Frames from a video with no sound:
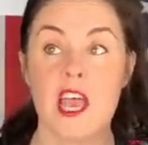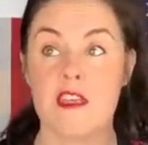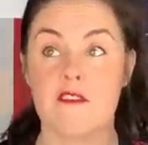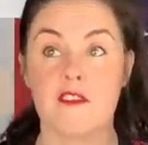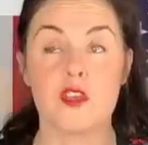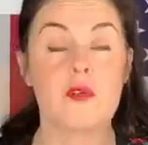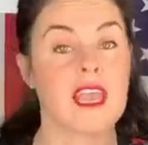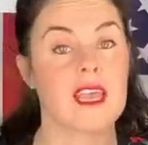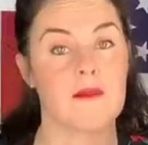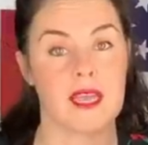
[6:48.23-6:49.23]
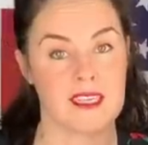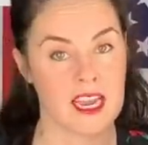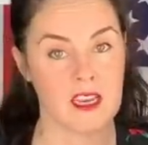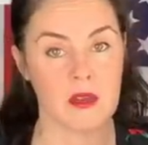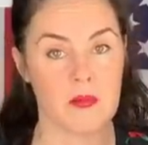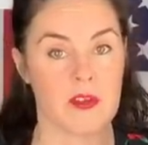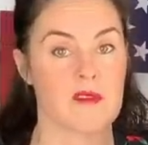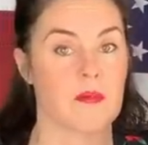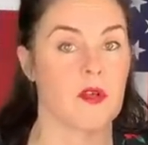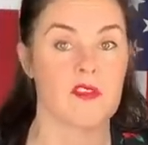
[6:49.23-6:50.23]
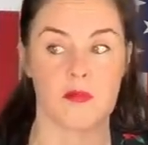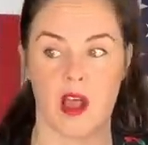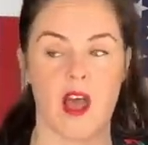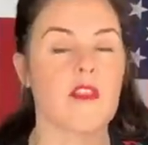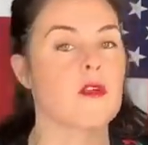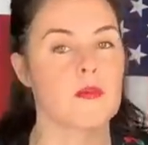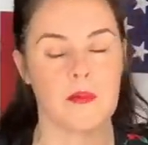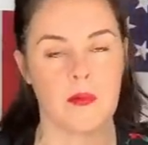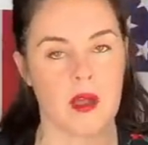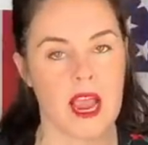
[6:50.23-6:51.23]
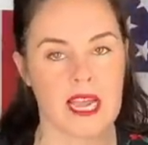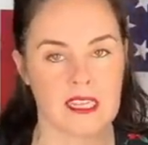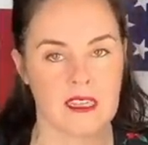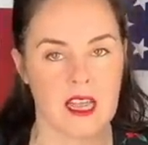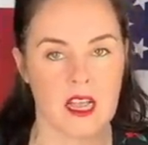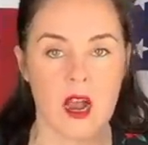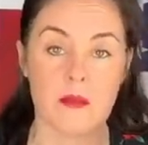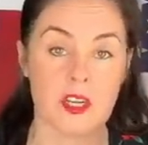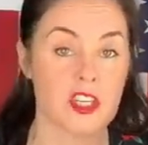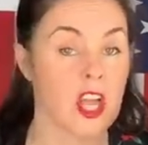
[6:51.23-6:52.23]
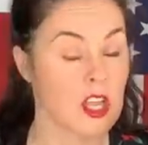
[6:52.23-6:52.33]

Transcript: If you can't maintain your principles when other people are acting like garbage,